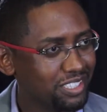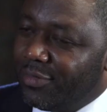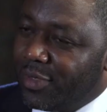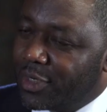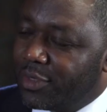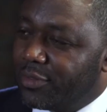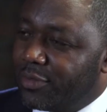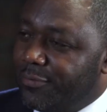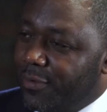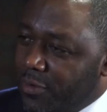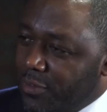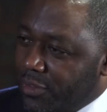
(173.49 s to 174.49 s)
Very good. So
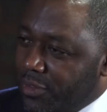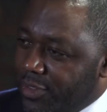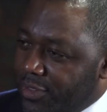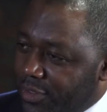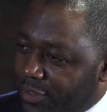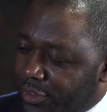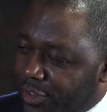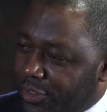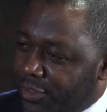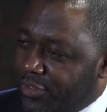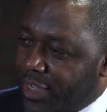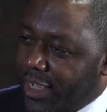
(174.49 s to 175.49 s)
focus on this, on
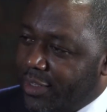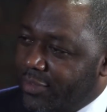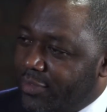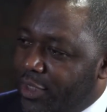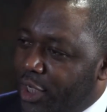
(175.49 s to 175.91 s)
the science,